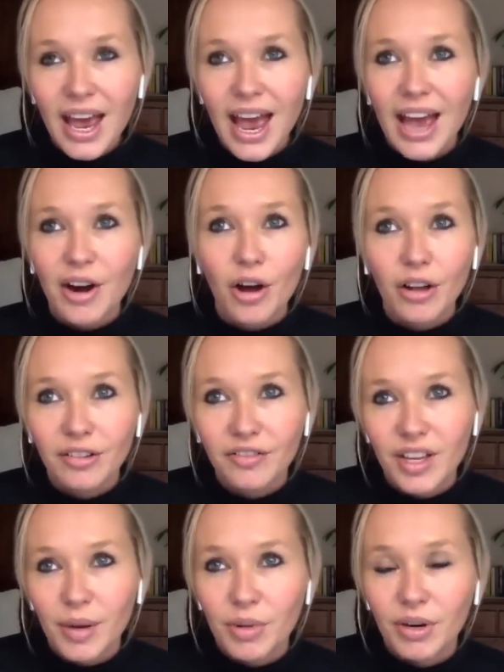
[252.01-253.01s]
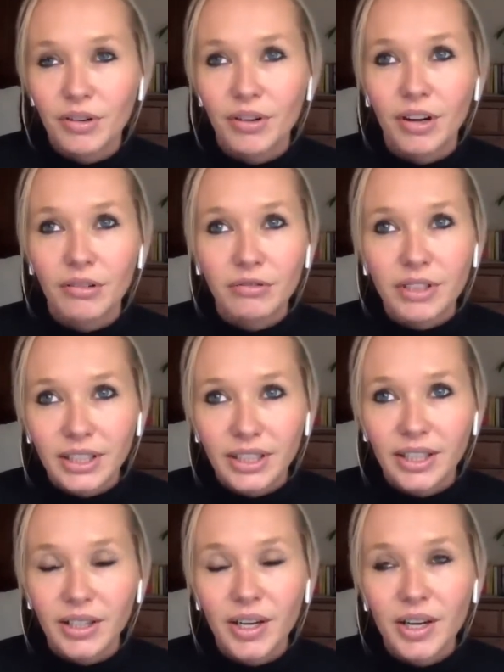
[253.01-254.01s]
And all of them are
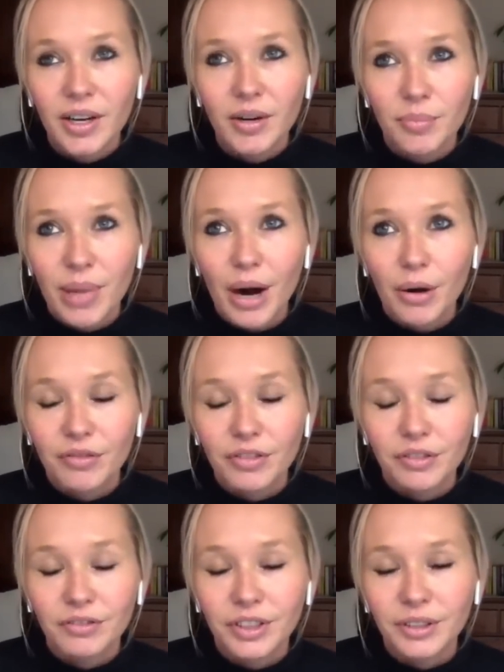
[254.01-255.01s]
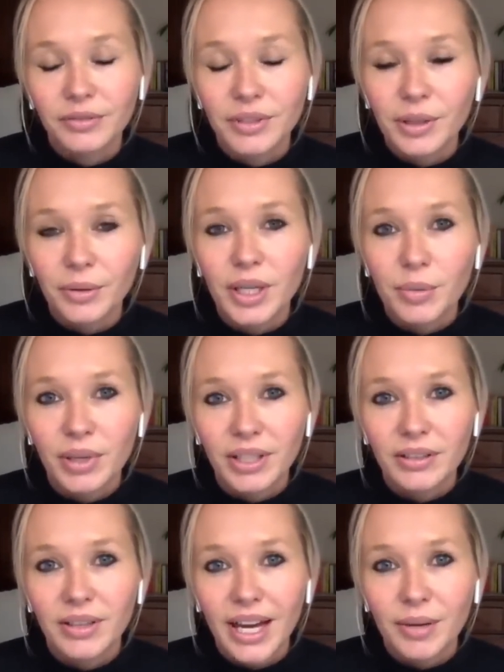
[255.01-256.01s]
really powerful for,
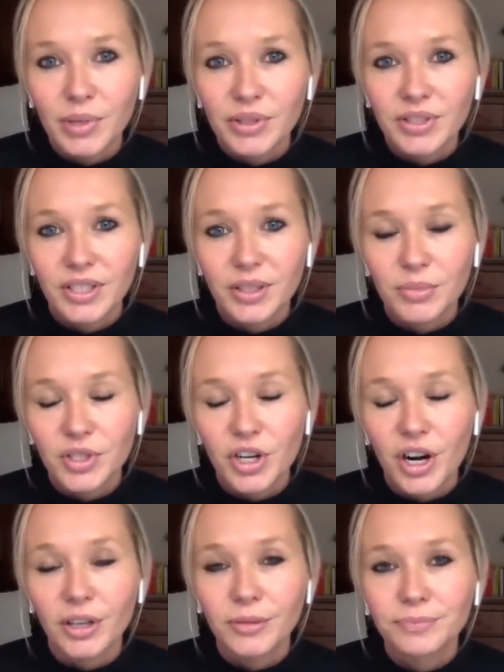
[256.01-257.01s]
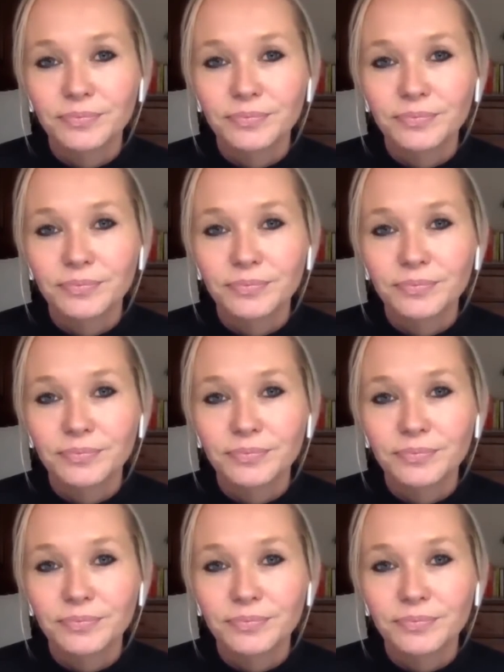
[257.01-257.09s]
keeping that immune system strong.